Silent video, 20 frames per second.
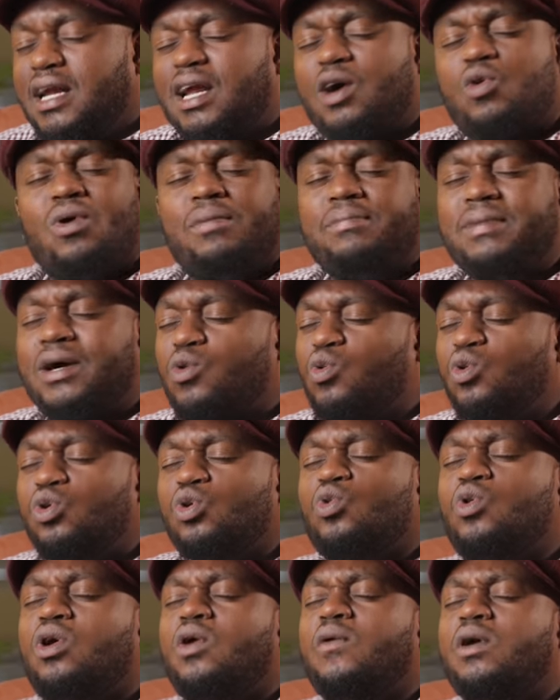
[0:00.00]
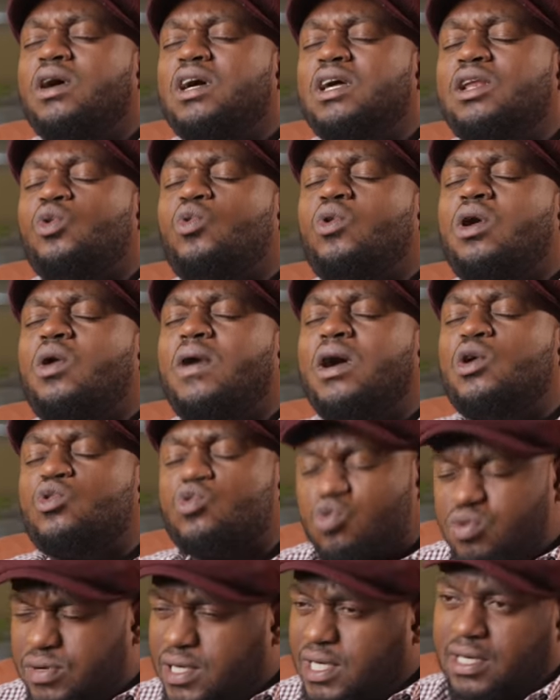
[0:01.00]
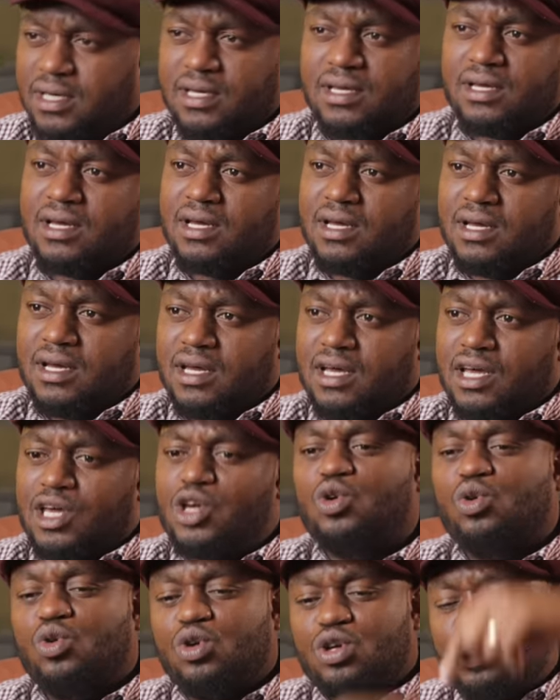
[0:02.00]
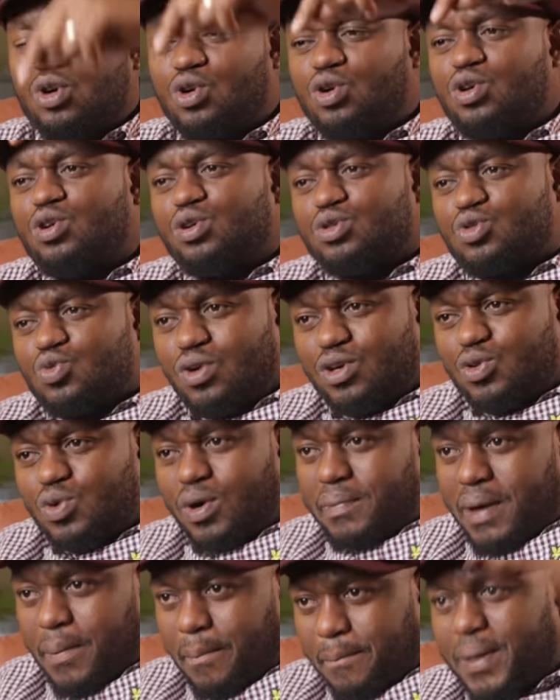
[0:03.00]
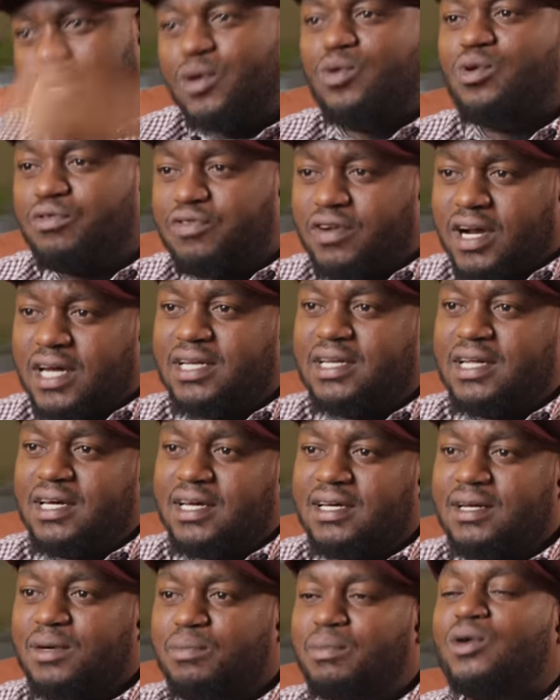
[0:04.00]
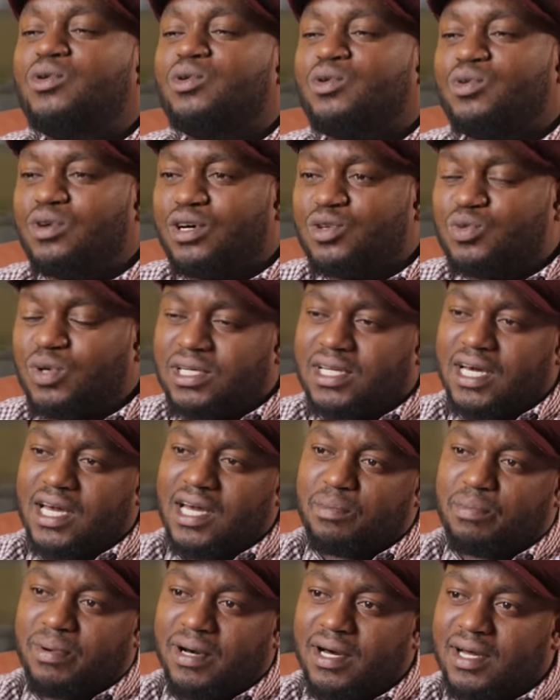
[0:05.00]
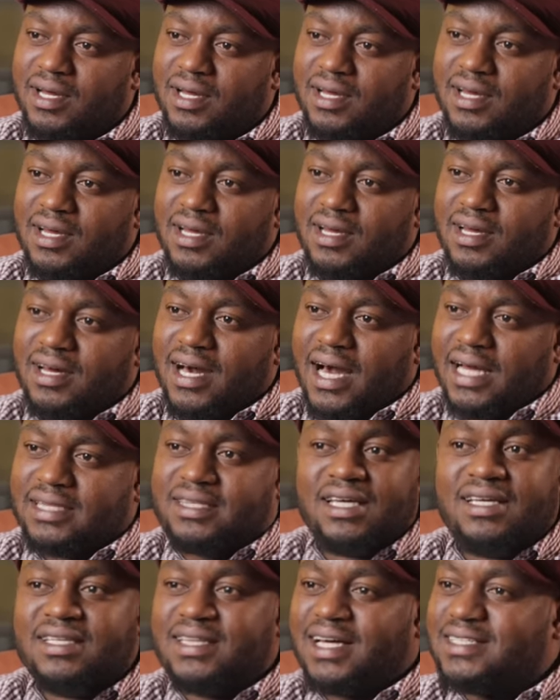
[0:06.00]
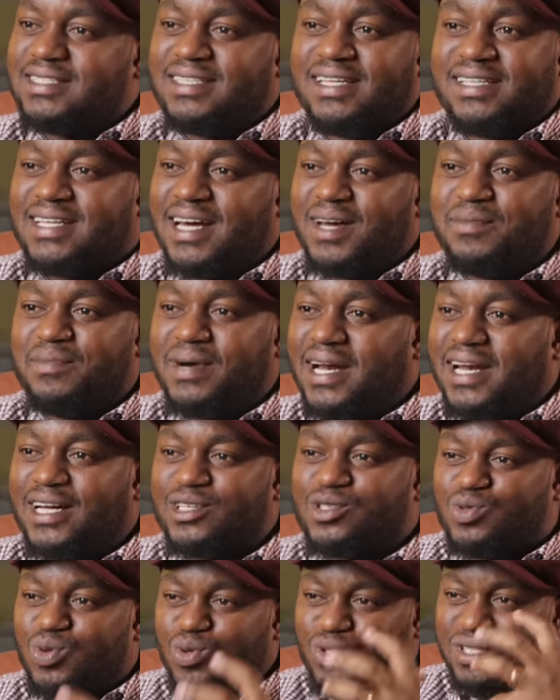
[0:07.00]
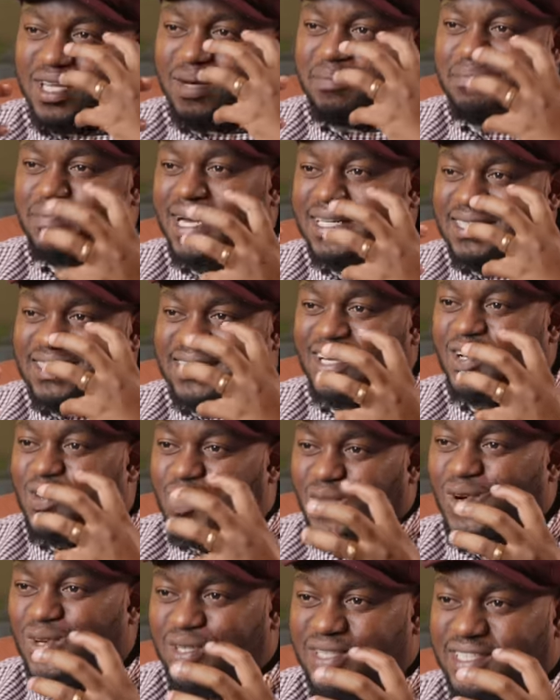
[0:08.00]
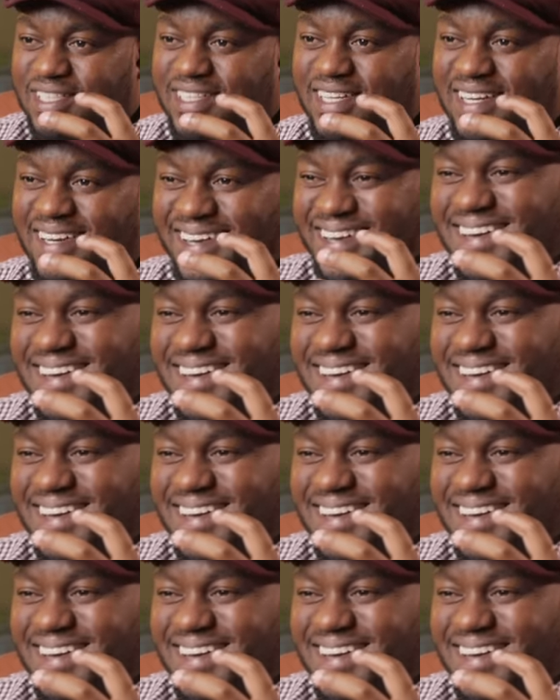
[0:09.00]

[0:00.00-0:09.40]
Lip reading: Na nakuambia kulikuwa ilikuwa warui. Hiyo squad wamepigwa Friday, bado kuna watu watahepa. I think that's the time I understood the man psychology.